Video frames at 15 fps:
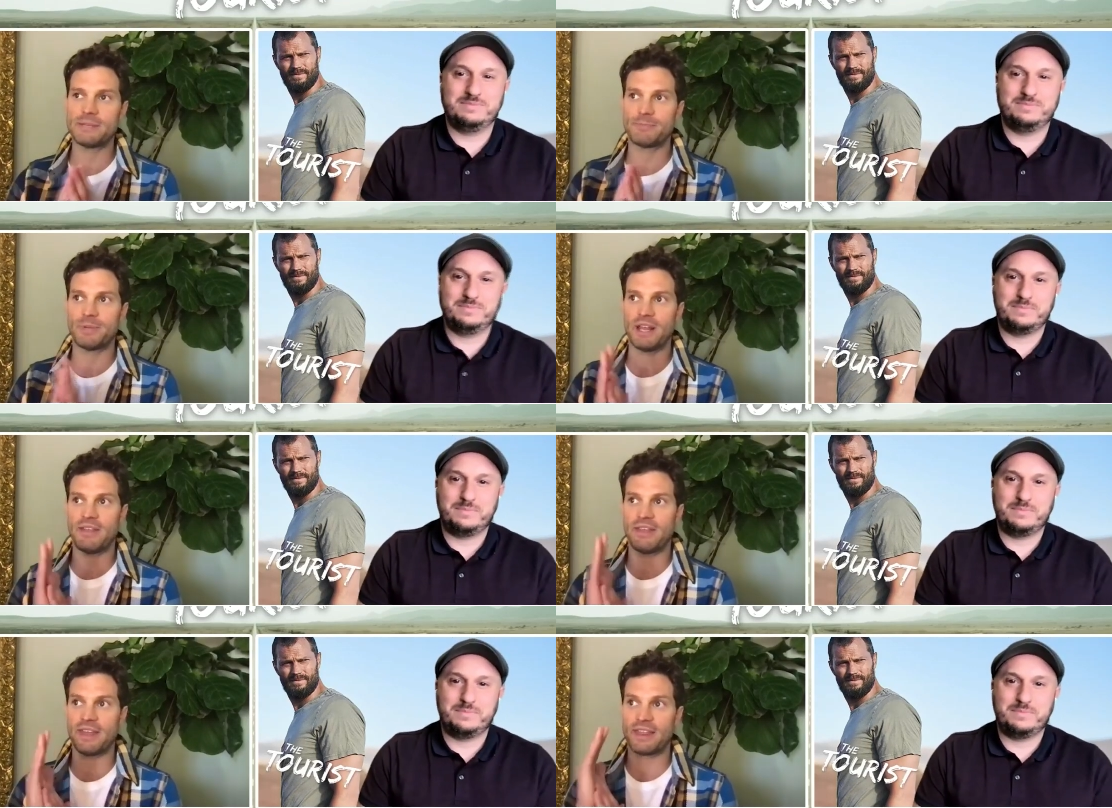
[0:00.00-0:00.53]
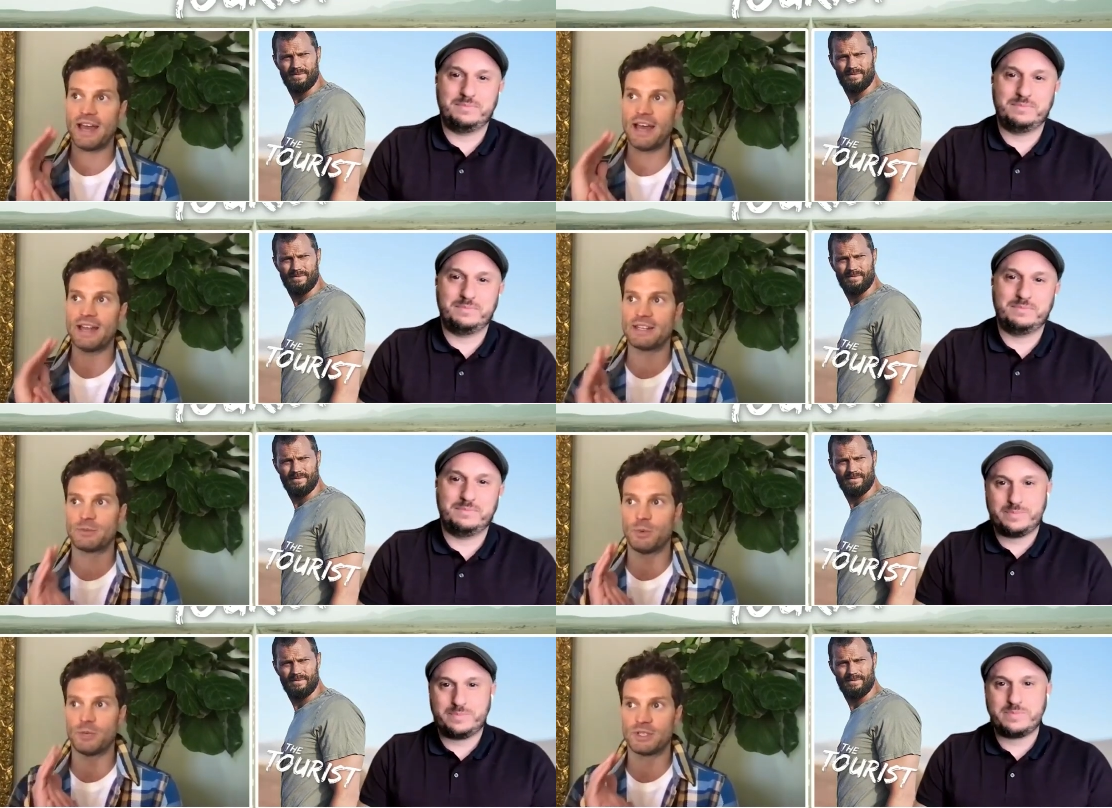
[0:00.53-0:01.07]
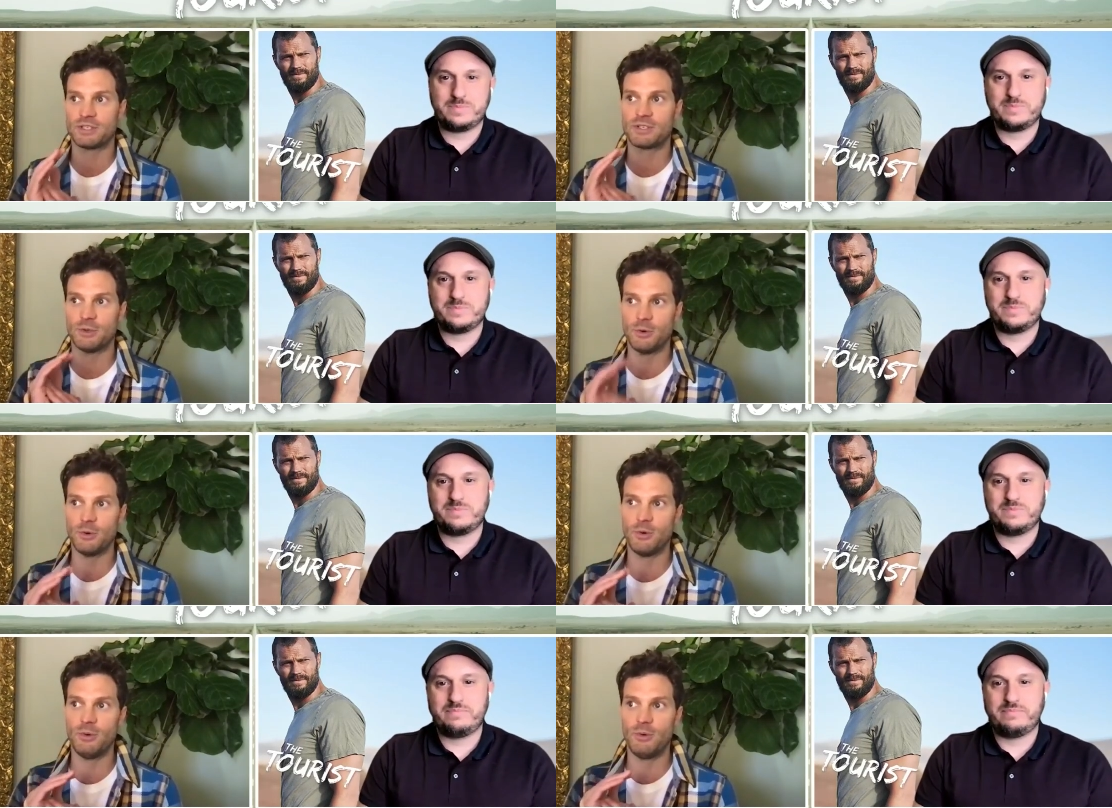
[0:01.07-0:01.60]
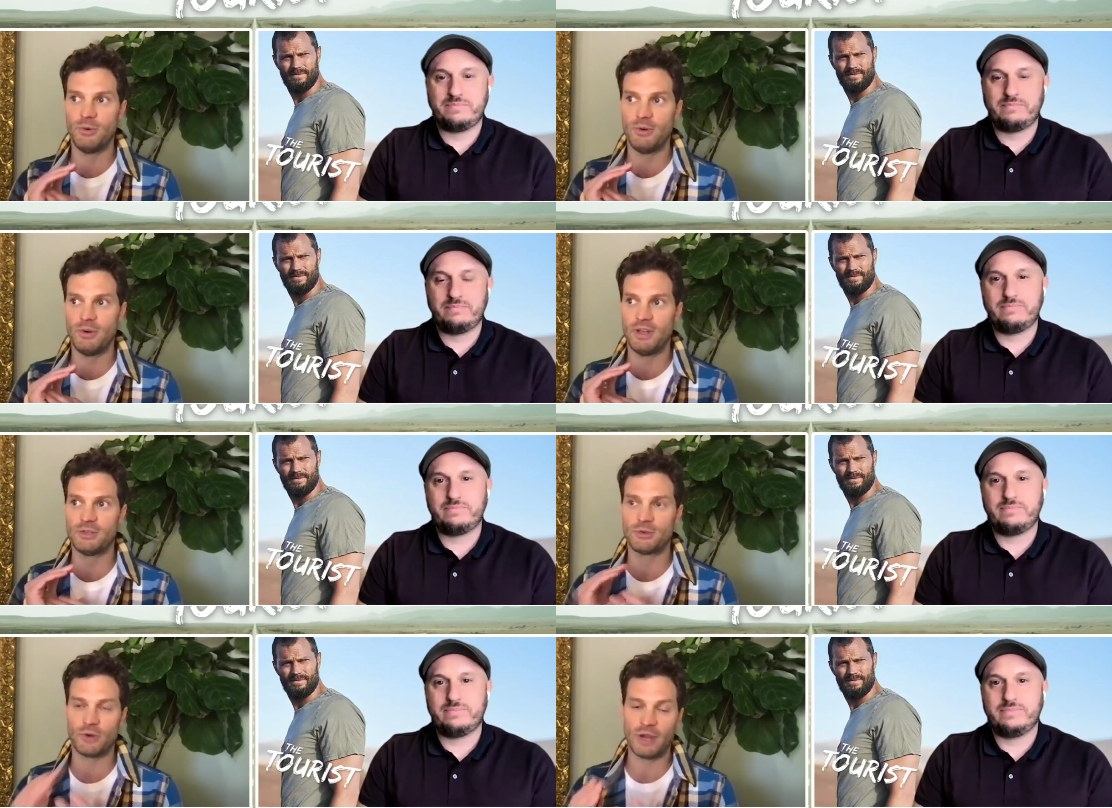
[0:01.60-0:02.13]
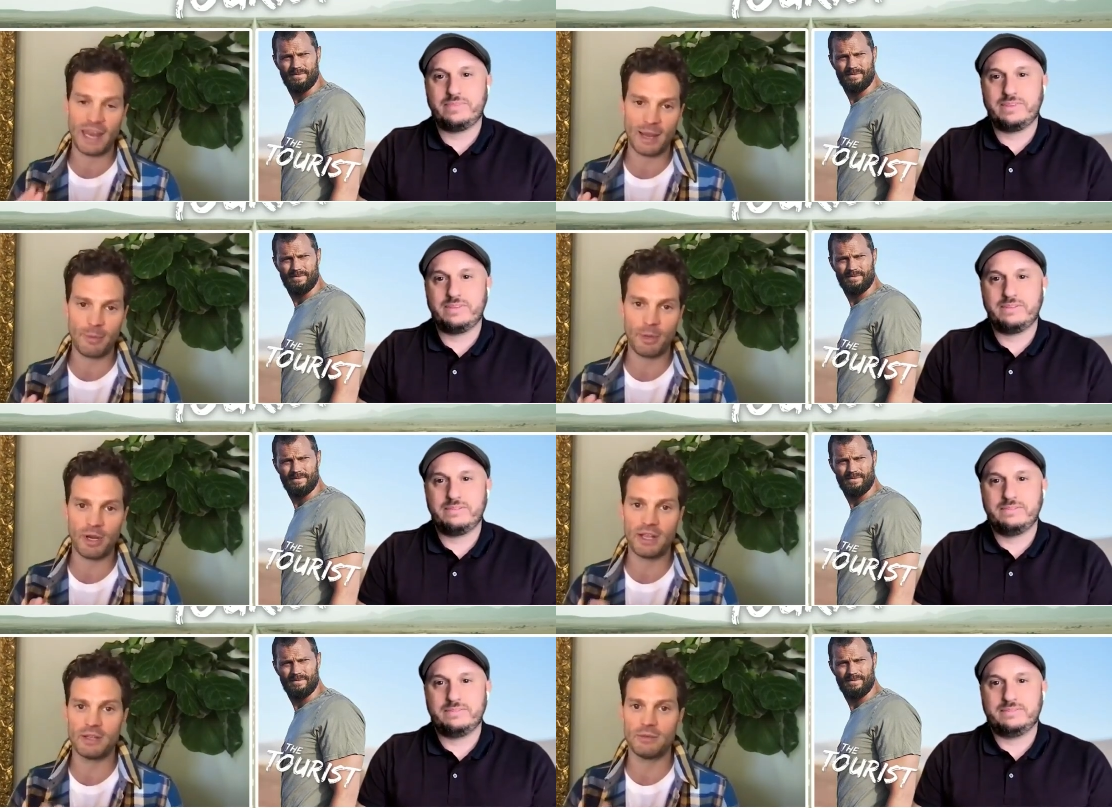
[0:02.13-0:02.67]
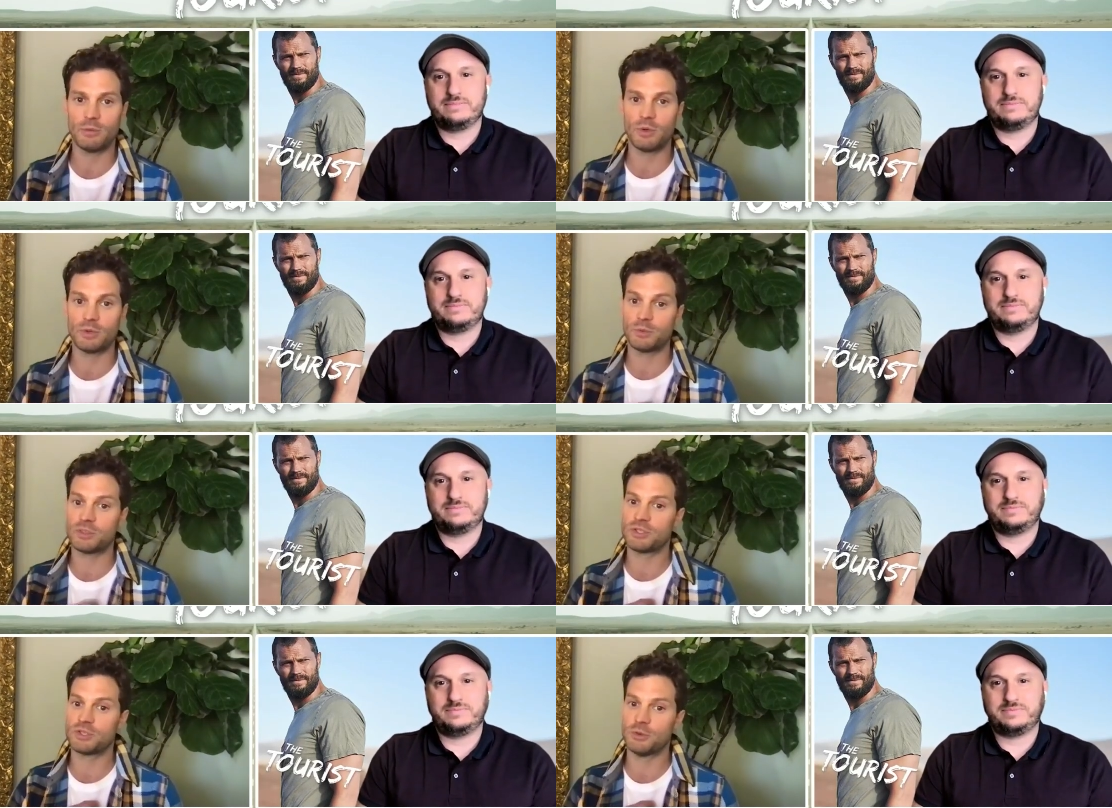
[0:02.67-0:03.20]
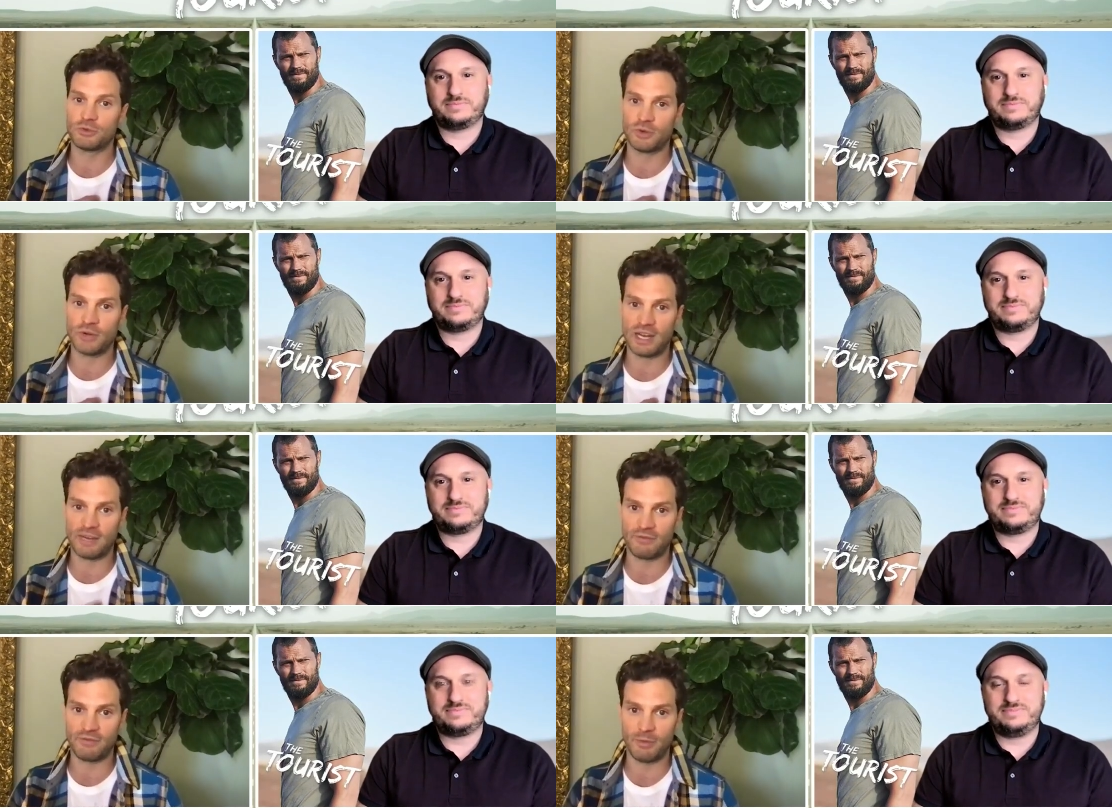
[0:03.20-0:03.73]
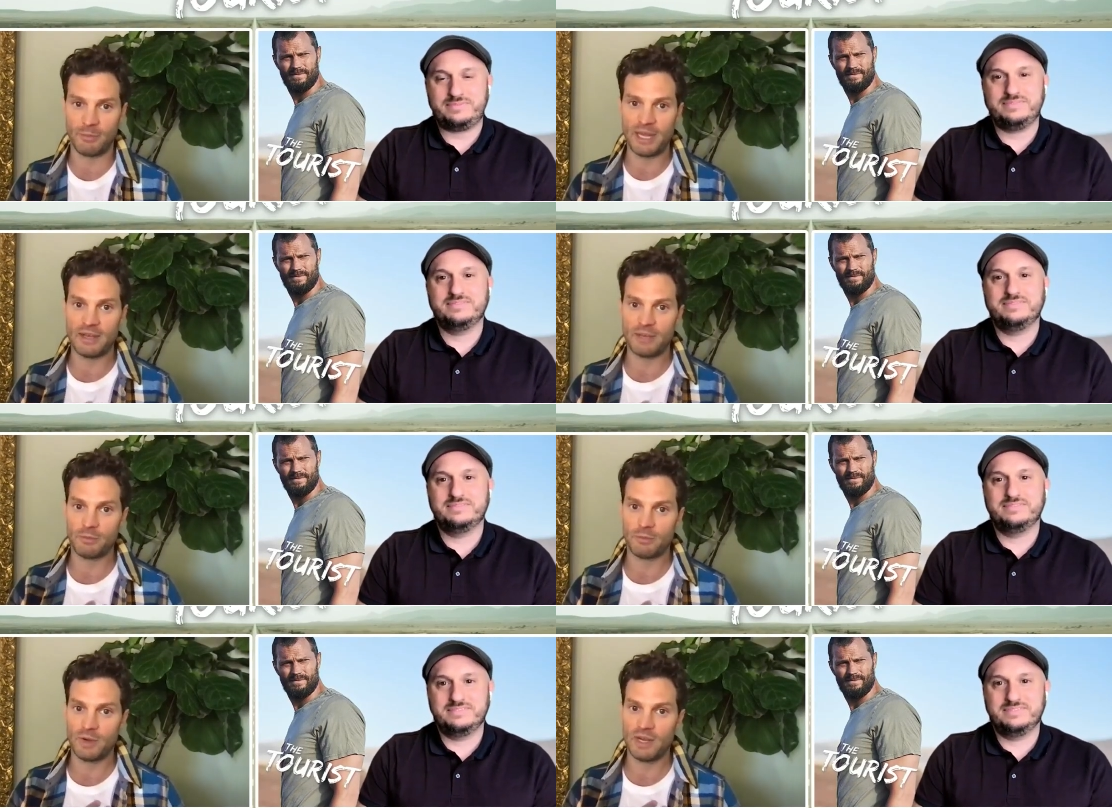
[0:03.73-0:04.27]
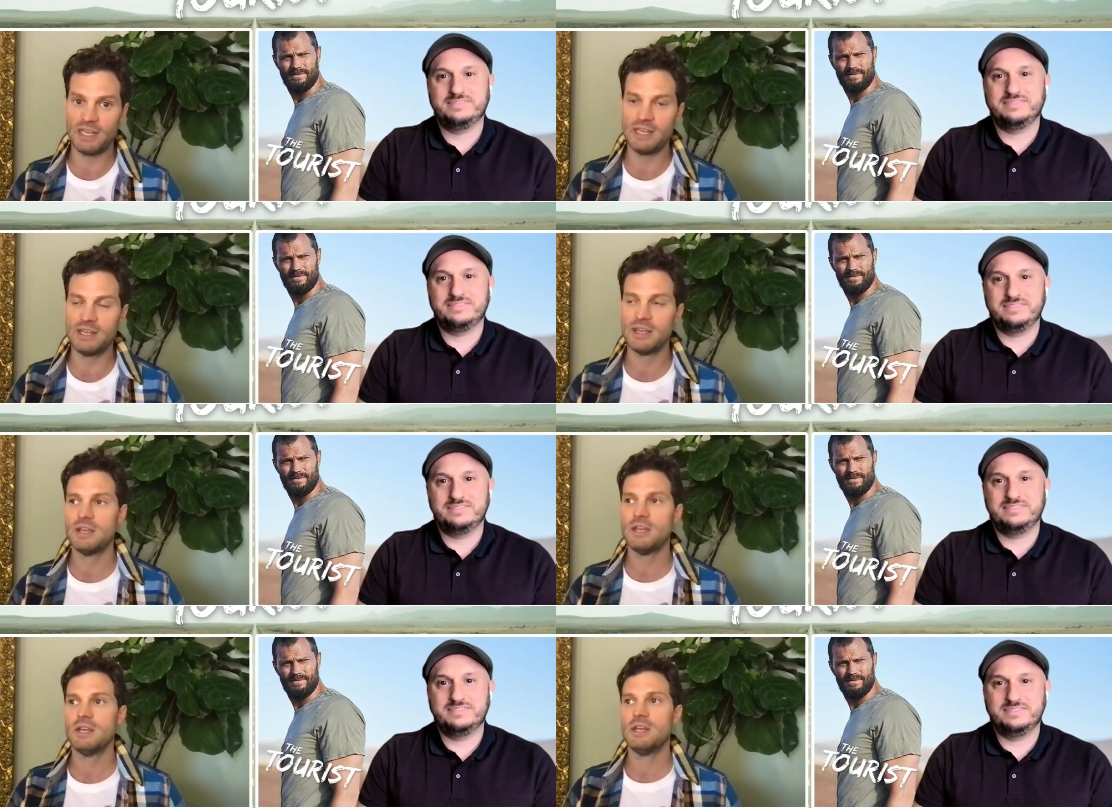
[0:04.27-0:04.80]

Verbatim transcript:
Speaker 1: but I think that is what's so intriguing about it, what was so intriguing for me to read